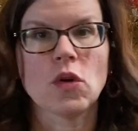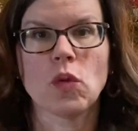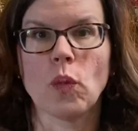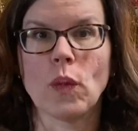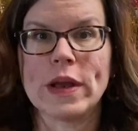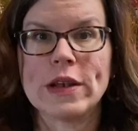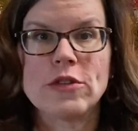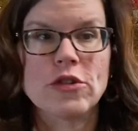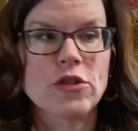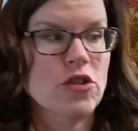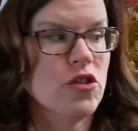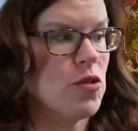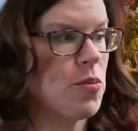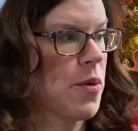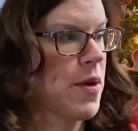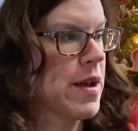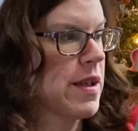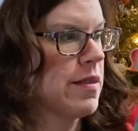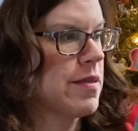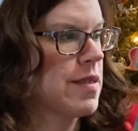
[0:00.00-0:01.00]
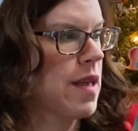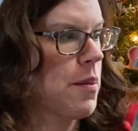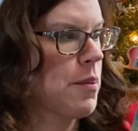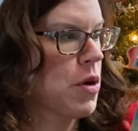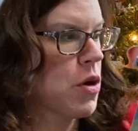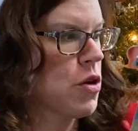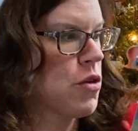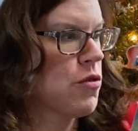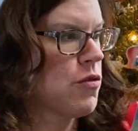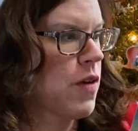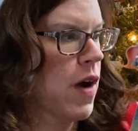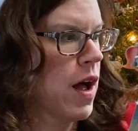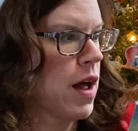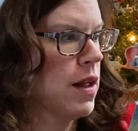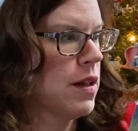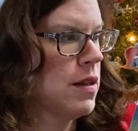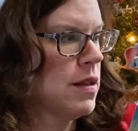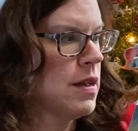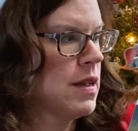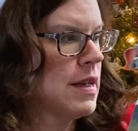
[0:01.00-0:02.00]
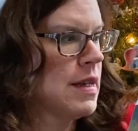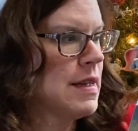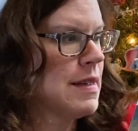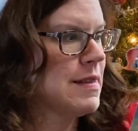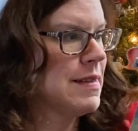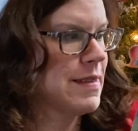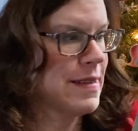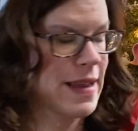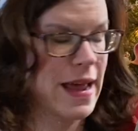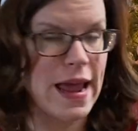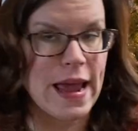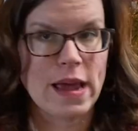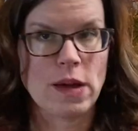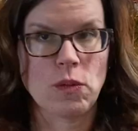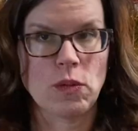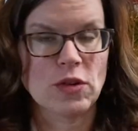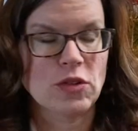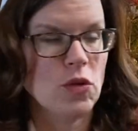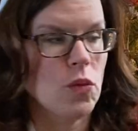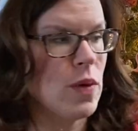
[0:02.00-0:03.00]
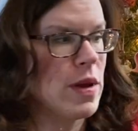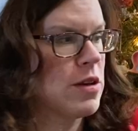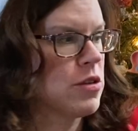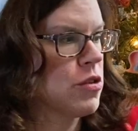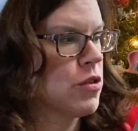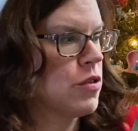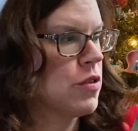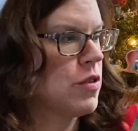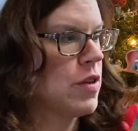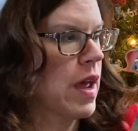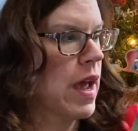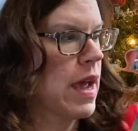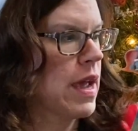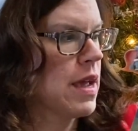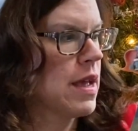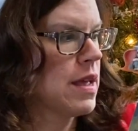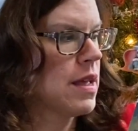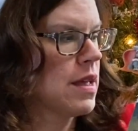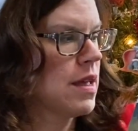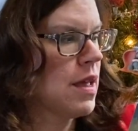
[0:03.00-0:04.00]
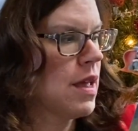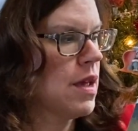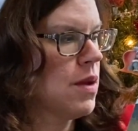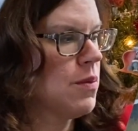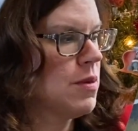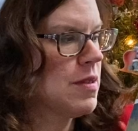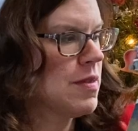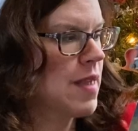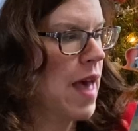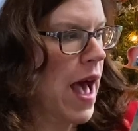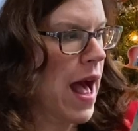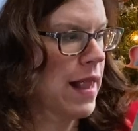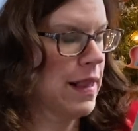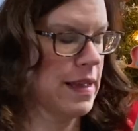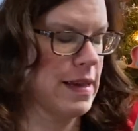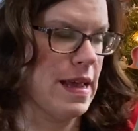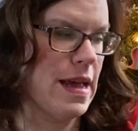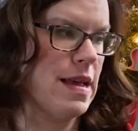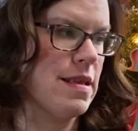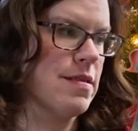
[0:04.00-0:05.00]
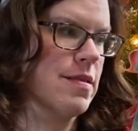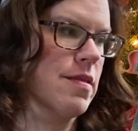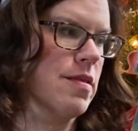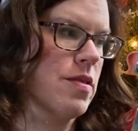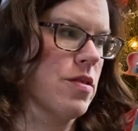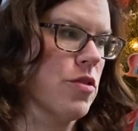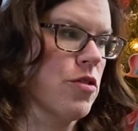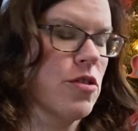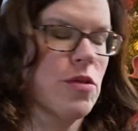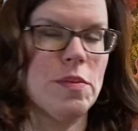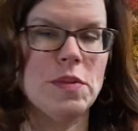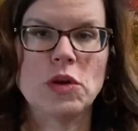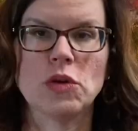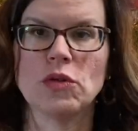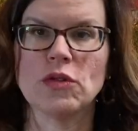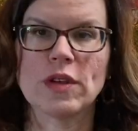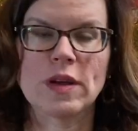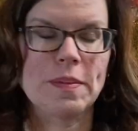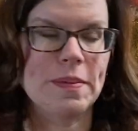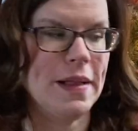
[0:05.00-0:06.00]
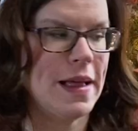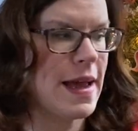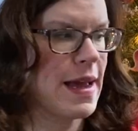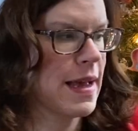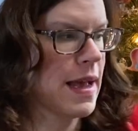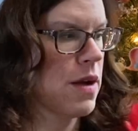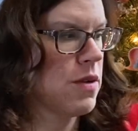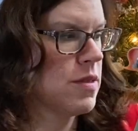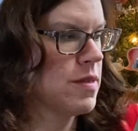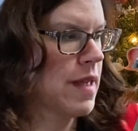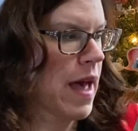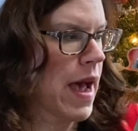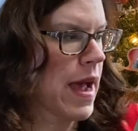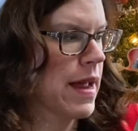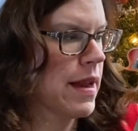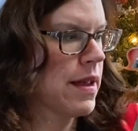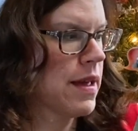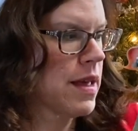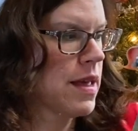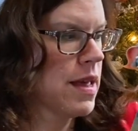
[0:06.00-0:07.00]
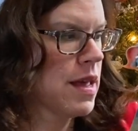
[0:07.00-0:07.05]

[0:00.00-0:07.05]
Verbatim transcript: Winter, spring, summer, or fall? Today was a winter's day. It was the holidays. There was music playing outside.